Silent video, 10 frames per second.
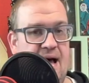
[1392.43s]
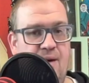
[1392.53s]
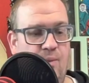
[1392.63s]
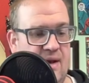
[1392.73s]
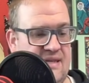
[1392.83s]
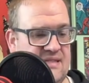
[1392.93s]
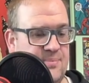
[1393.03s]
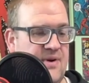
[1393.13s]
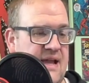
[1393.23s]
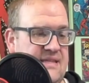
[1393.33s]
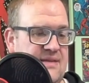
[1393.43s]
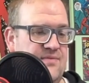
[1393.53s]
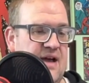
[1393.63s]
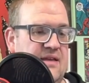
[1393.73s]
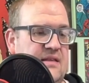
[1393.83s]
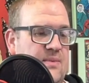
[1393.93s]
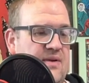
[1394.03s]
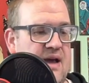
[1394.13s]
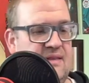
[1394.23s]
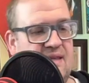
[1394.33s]
What is the price and value that we
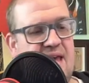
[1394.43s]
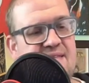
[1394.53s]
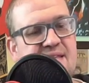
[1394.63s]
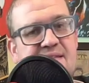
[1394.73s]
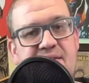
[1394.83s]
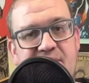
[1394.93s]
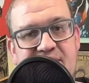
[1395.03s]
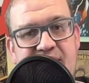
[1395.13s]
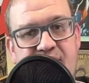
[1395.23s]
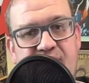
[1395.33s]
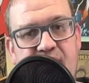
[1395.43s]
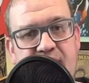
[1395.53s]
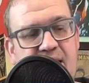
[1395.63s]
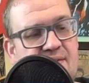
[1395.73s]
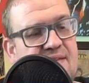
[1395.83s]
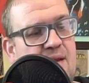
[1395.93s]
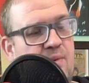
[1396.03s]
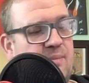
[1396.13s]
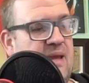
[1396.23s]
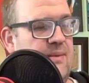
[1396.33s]
got? The case has a little scuffing on the outside.
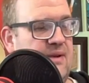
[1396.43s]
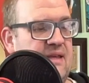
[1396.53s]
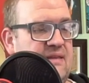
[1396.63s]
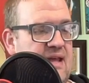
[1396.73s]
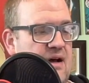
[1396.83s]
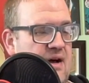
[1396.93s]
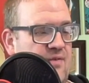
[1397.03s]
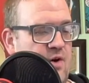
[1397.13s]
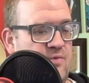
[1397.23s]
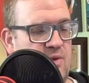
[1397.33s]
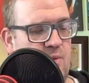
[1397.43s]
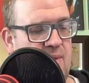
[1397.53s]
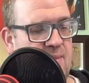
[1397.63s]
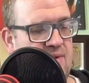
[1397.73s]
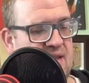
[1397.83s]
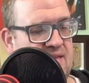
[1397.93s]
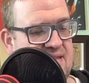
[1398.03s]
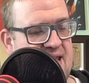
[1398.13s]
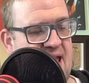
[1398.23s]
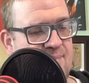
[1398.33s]
We'll be able to get that off. Hopefully we'll be able to get
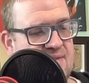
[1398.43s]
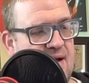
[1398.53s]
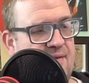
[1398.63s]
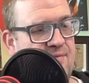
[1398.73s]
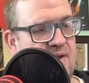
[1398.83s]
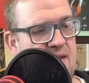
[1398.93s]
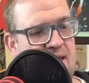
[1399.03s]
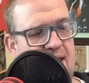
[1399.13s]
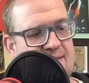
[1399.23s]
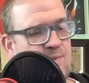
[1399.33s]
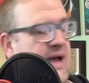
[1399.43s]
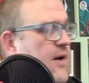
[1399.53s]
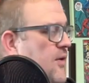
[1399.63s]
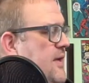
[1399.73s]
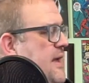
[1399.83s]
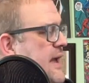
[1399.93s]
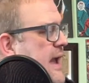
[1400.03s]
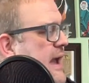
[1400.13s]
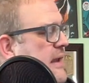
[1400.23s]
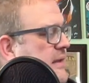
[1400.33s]
these tabs off as well
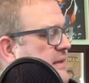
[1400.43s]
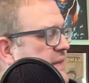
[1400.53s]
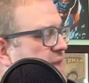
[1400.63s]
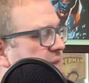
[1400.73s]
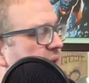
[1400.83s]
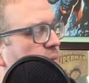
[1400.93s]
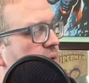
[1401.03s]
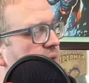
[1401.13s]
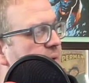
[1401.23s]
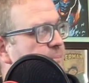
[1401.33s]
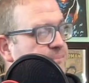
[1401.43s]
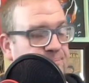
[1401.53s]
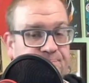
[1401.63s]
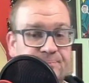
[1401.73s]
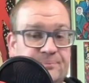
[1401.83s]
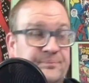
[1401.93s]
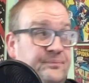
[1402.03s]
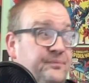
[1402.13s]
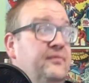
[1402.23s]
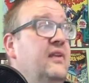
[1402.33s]
and get that thing running.
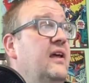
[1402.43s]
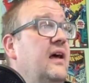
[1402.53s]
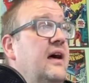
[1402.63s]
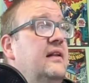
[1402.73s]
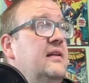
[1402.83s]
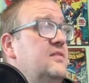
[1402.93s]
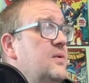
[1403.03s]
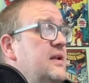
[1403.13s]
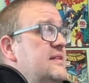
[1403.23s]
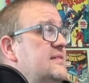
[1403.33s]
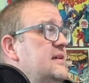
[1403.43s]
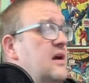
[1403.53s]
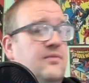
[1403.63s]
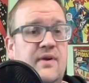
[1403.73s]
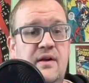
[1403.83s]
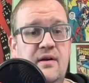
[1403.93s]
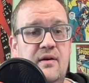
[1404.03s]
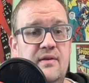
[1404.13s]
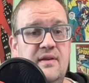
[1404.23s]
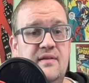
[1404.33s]
Let's run and see over here
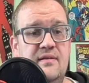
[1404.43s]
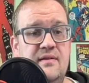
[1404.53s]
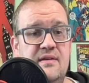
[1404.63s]
on the